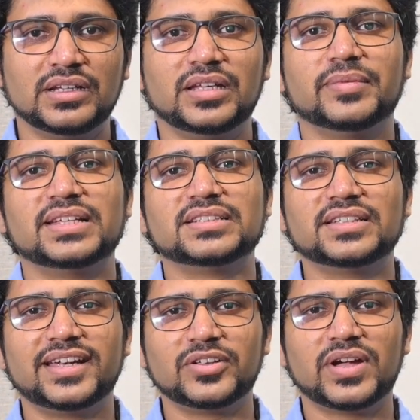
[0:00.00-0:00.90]
Imagine
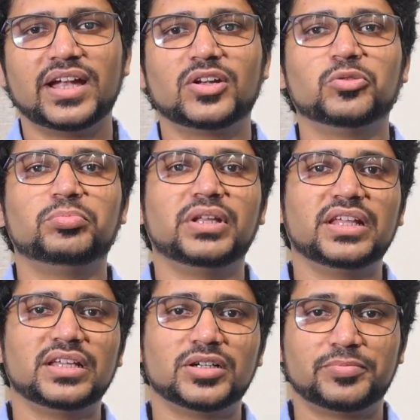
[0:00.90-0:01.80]
that you had to
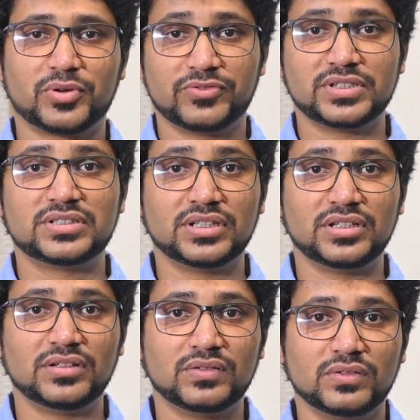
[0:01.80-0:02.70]
play a
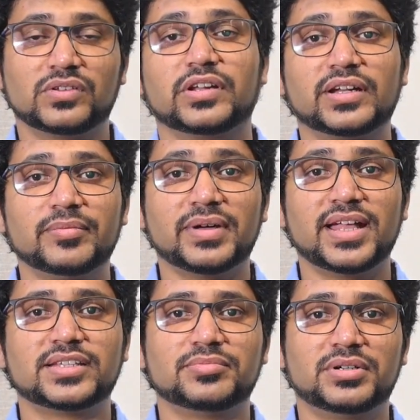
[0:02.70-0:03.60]
professional cricket
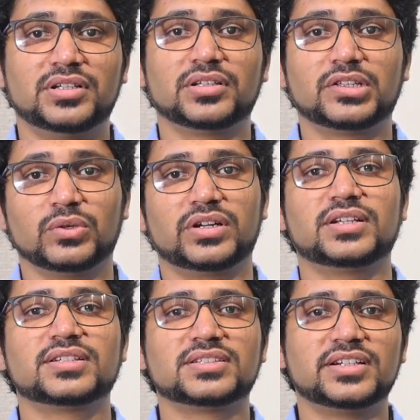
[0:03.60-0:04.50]
match, but the
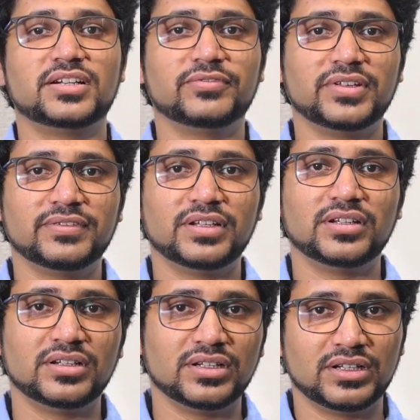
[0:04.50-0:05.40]
curator said we
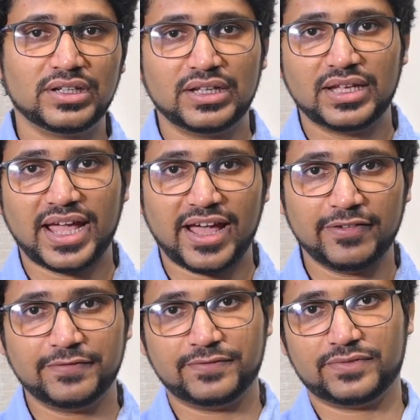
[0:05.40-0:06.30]
will
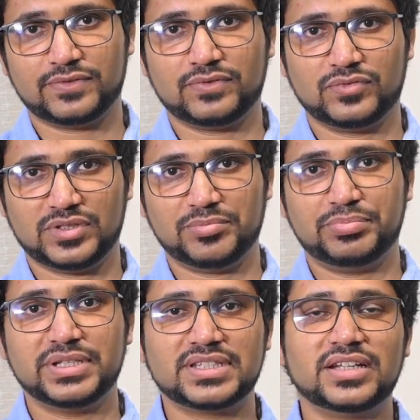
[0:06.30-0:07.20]
have the
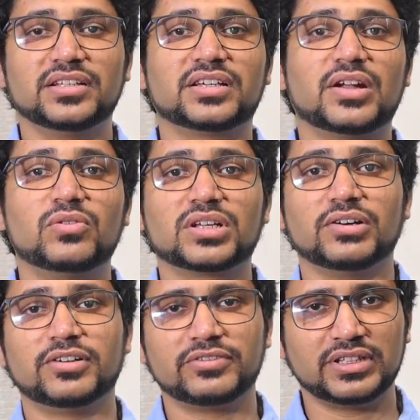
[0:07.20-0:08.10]
pitch and the ground
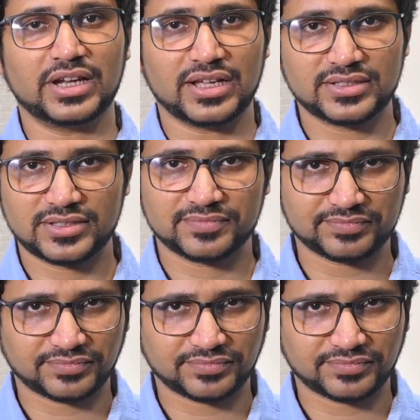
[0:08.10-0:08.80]
covered with grass.